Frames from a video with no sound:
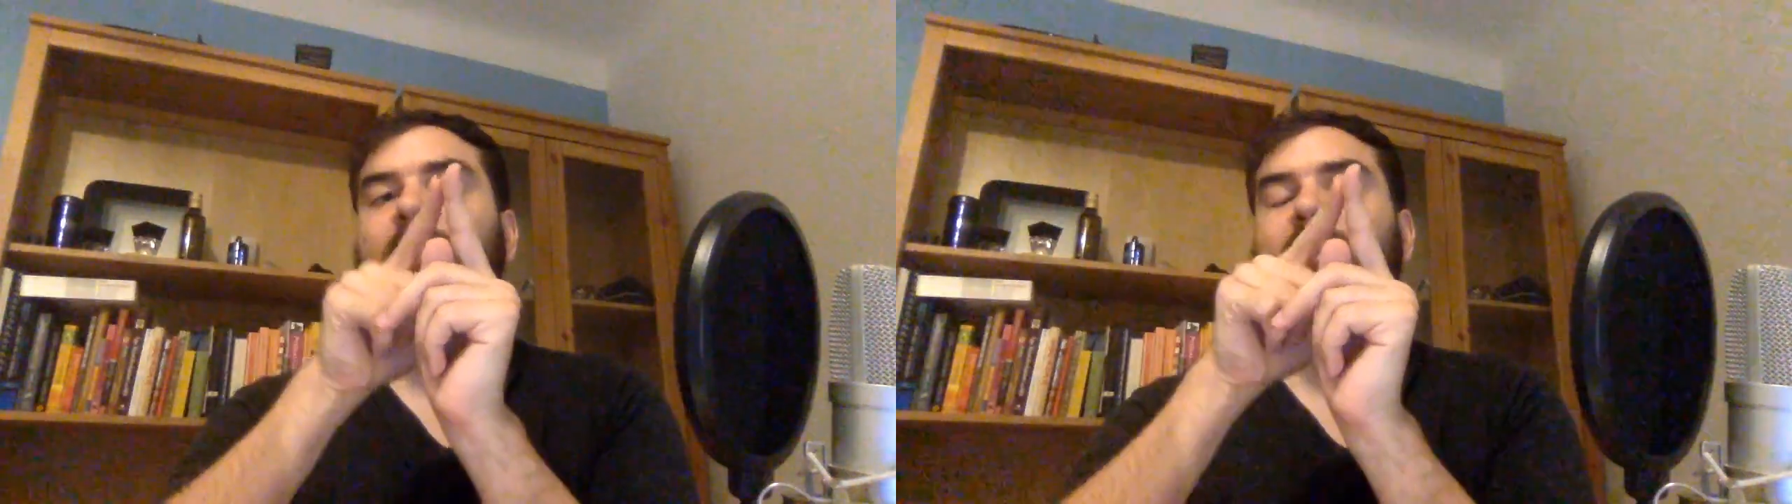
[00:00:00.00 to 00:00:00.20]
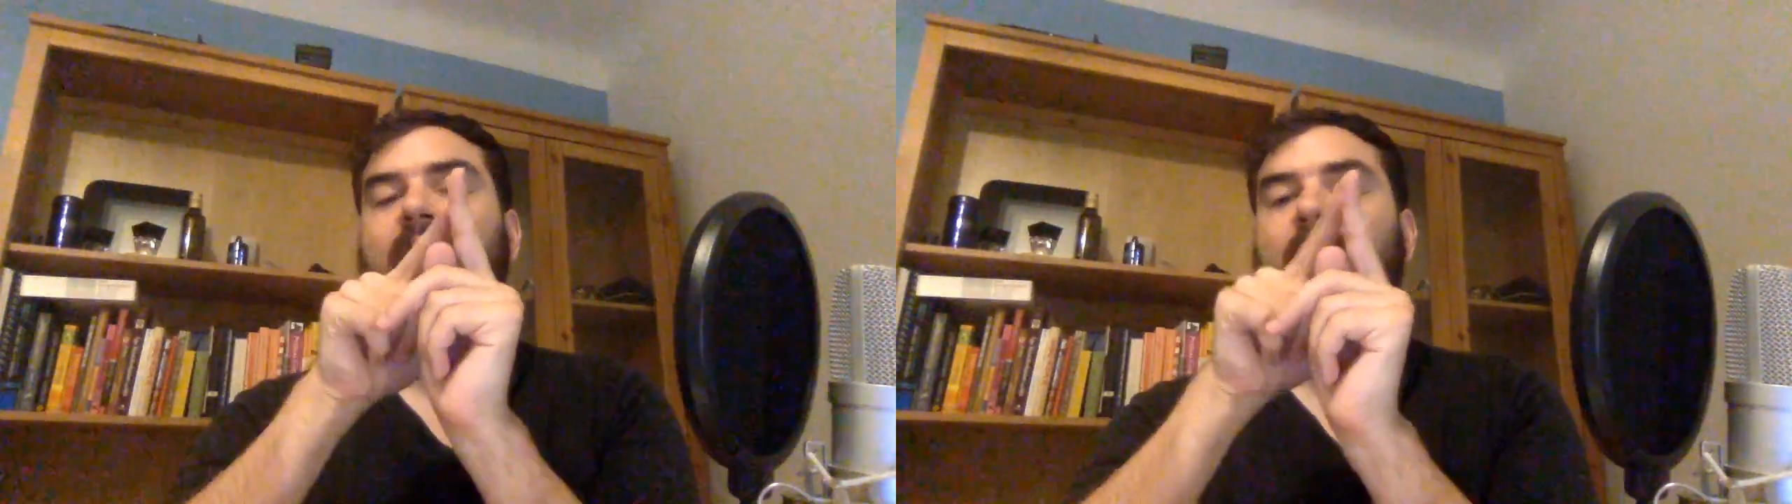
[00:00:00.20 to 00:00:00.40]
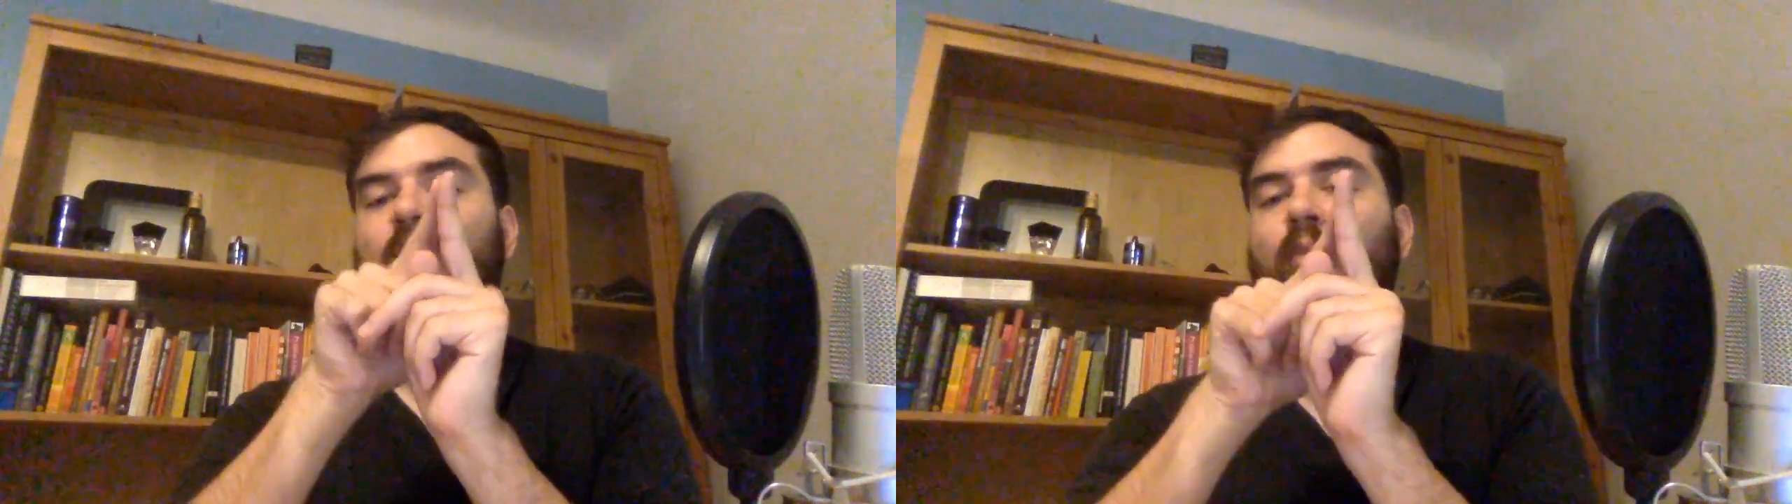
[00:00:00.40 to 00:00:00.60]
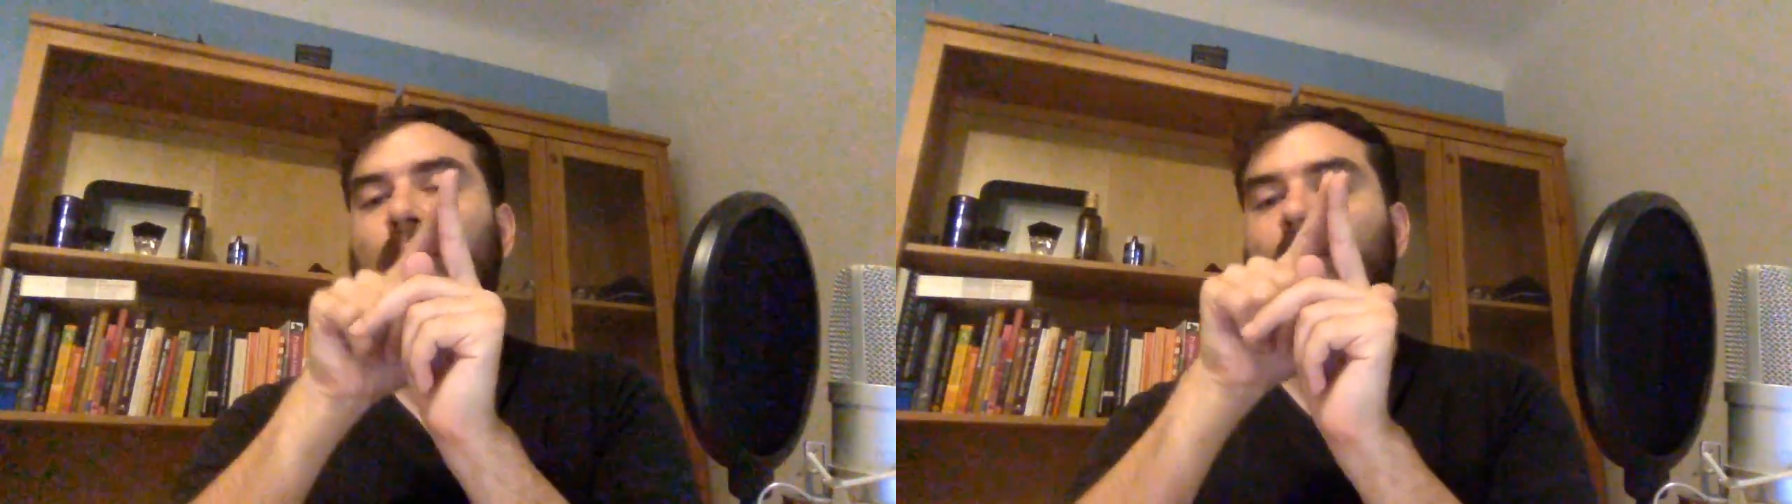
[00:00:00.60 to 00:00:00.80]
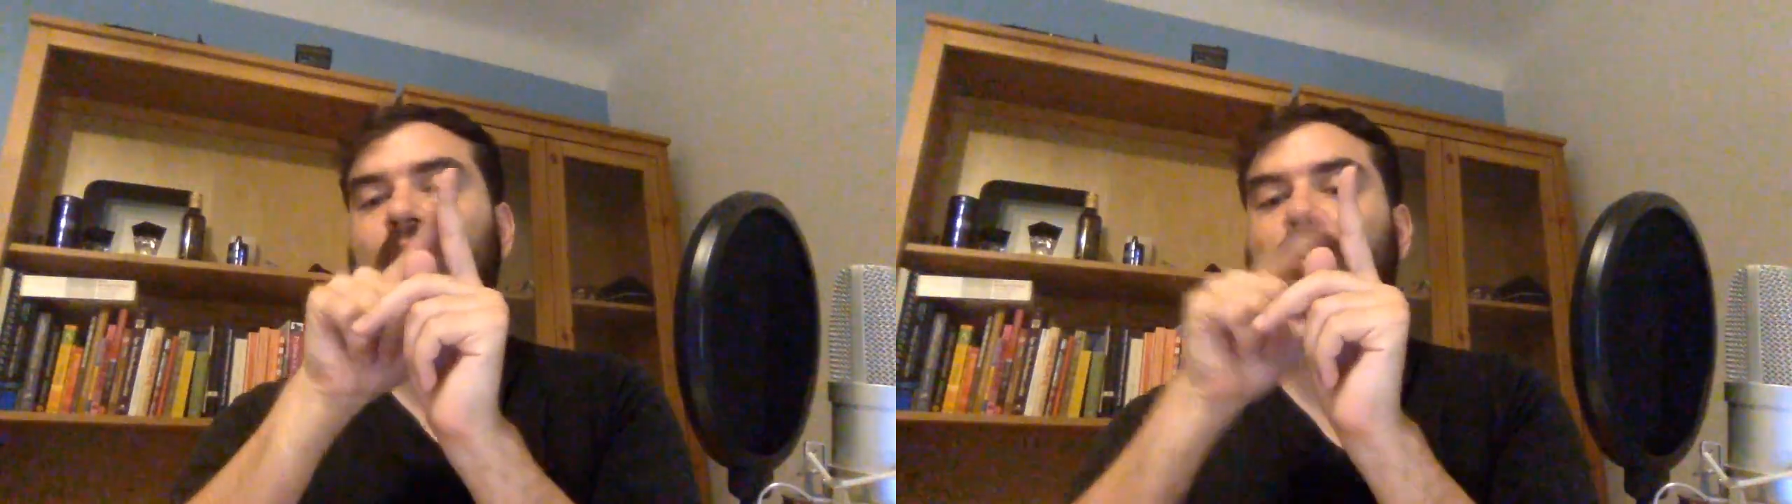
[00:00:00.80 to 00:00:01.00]
this new
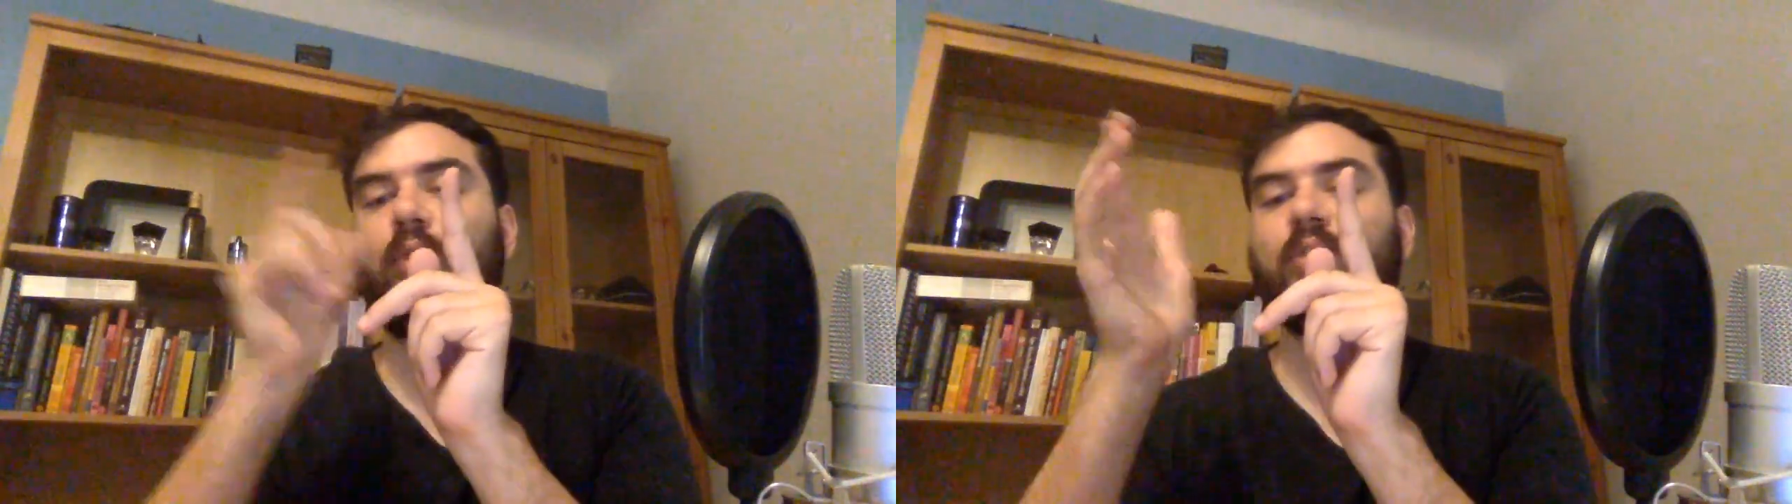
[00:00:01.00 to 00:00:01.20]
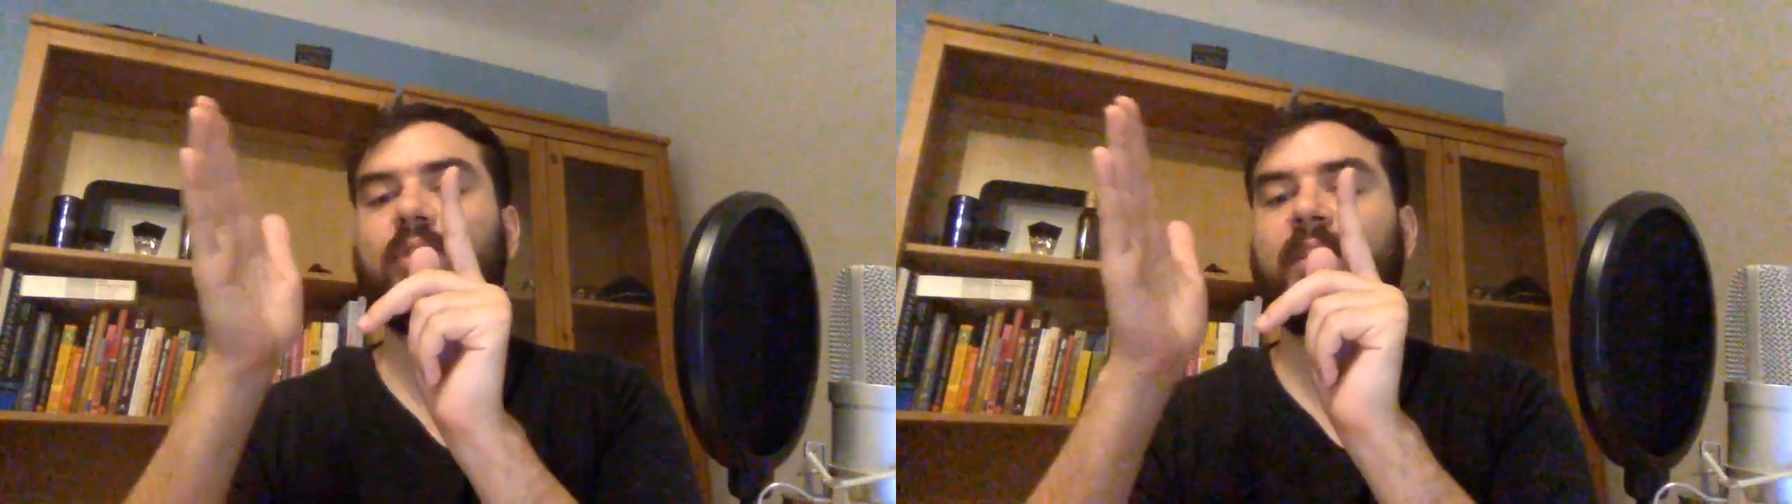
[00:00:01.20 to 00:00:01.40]
point you chosen